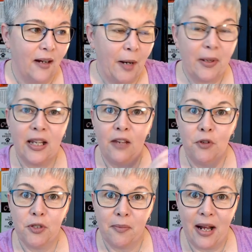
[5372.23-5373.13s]
I'm going to give
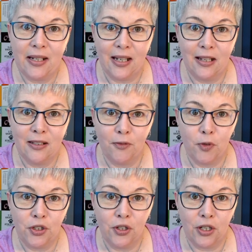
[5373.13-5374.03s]
you some ideas of
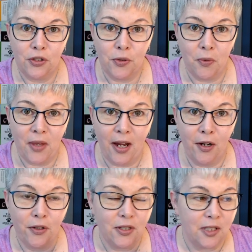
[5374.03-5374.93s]
what you could do
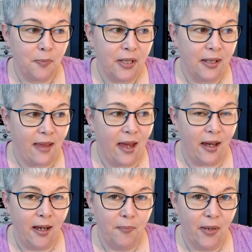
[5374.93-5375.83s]
there to split that
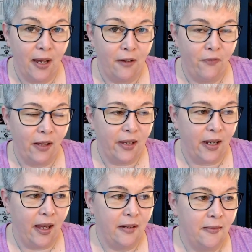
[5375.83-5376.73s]
up and fill it
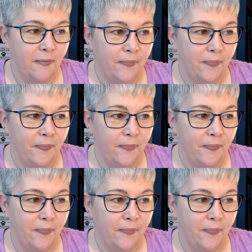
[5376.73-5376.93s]
in.